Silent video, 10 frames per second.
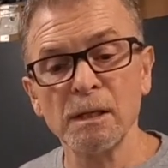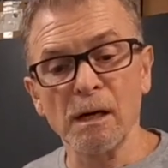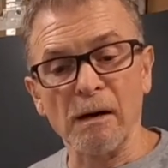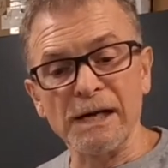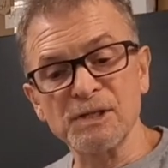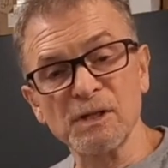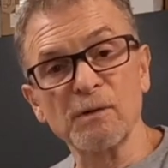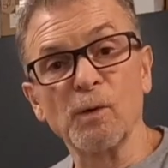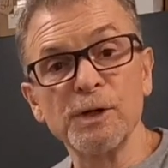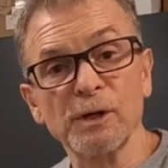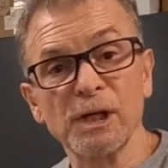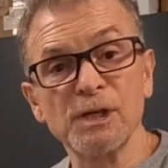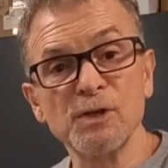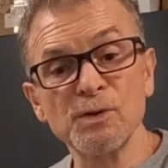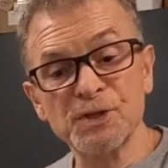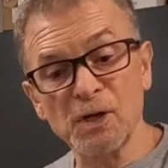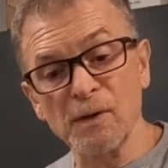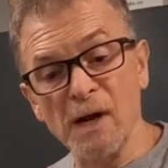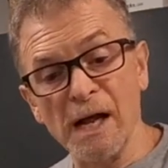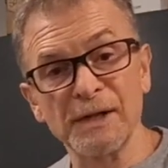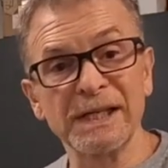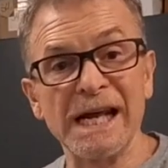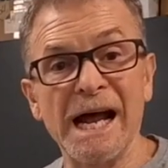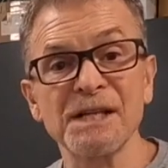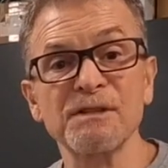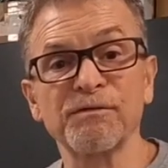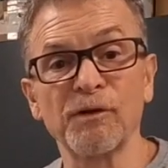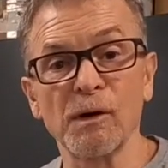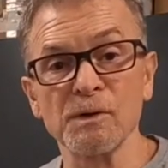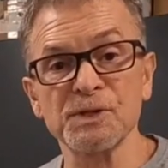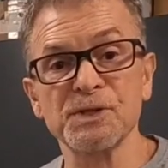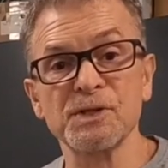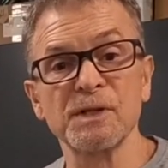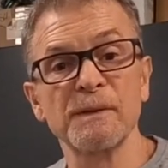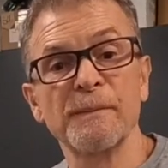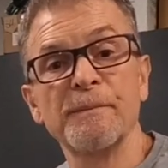All right, so what you're going to do is turn on the gas first.